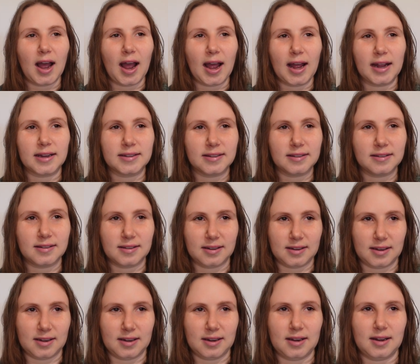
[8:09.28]
And
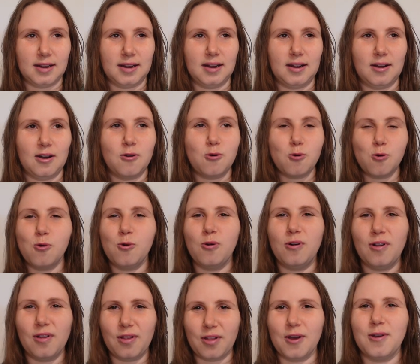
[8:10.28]

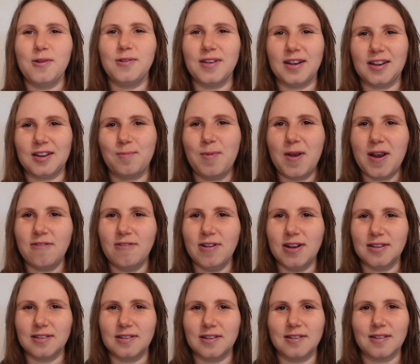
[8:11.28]
all those
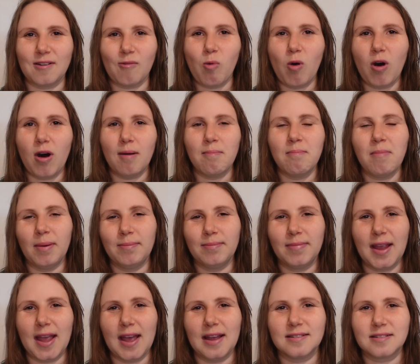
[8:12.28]
experiences are what a
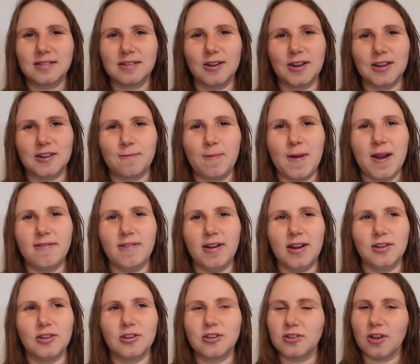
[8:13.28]
mum gets to
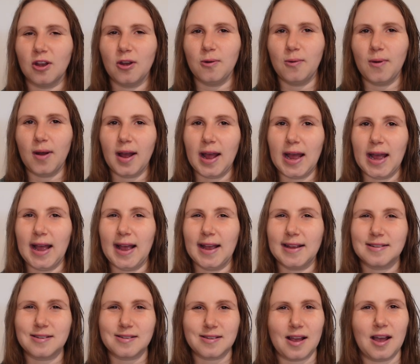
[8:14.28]
experience. So
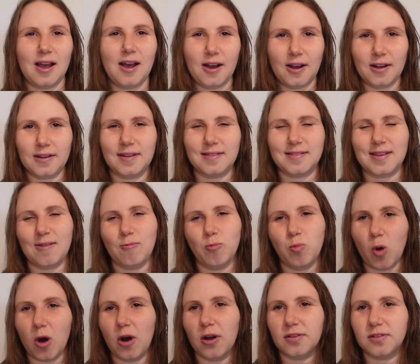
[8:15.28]
as hard as it
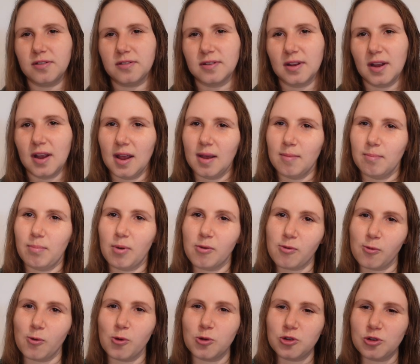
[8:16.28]
was
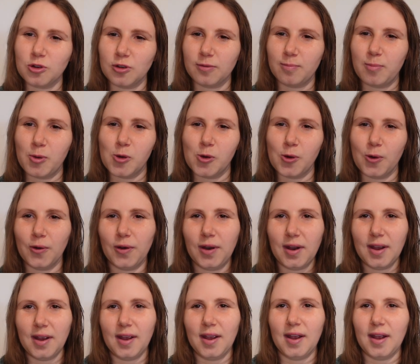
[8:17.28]
before she was born,
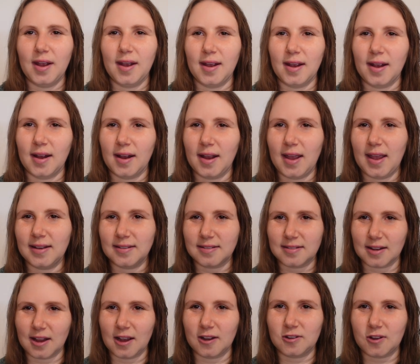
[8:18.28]

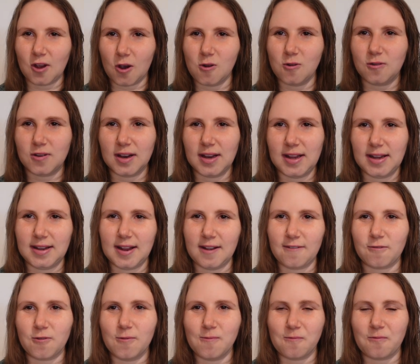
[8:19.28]
it's a totally
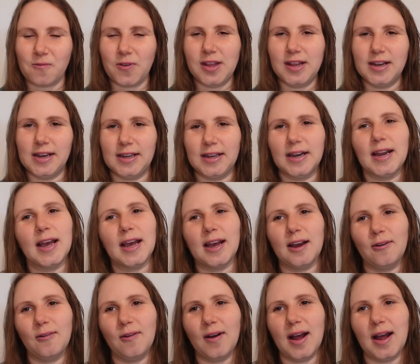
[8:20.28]
different feeling
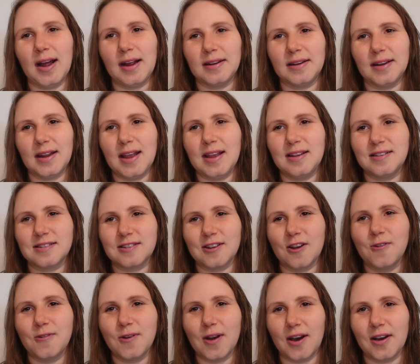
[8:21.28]
now, and it is
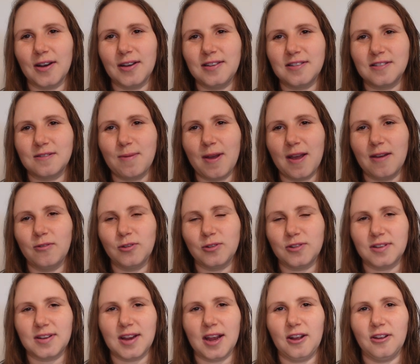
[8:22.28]
so nice to be able
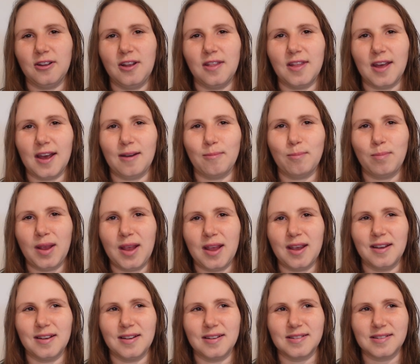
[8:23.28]
to tell you that,
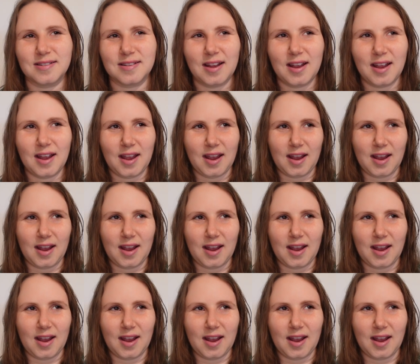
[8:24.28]
because